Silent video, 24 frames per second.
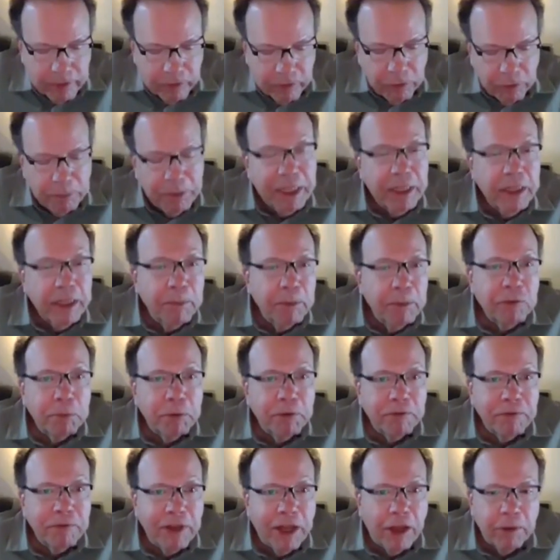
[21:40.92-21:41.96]
To me, the most
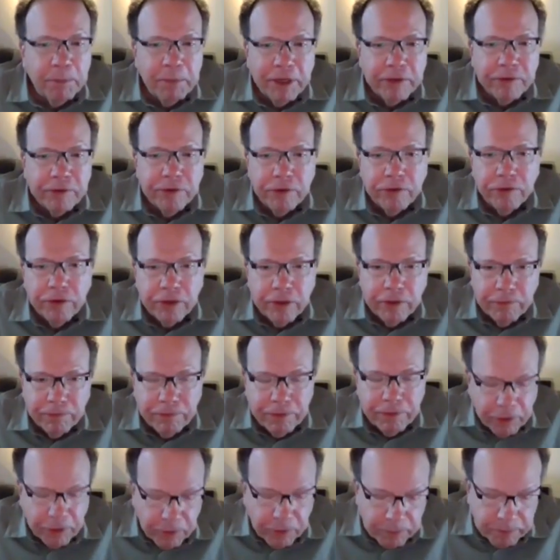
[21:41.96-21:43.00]
profound message in the
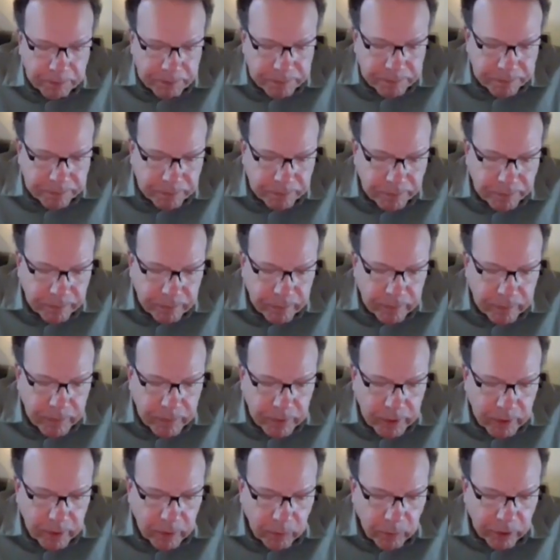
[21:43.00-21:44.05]
film
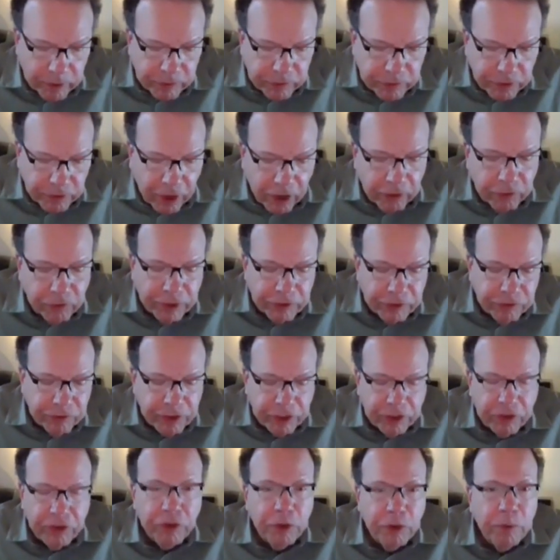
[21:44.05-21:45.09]
was André's
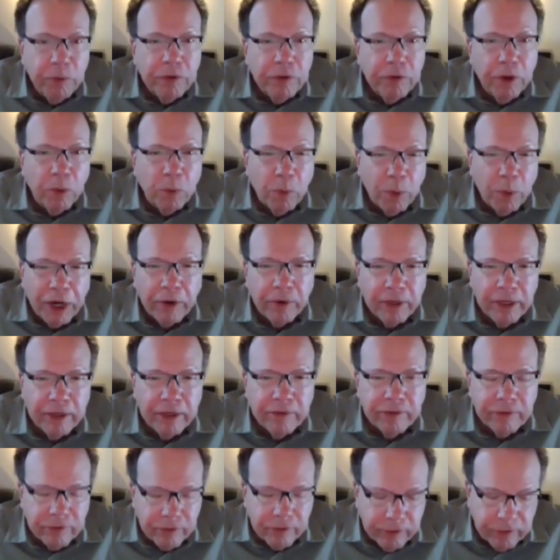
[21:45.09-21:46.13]
acute
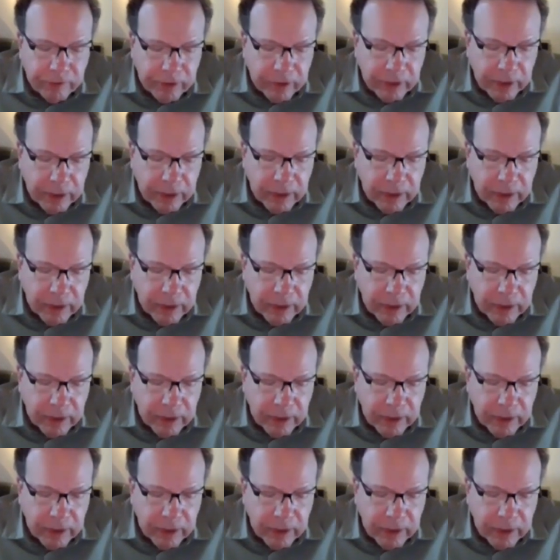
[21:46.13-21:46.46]
awareness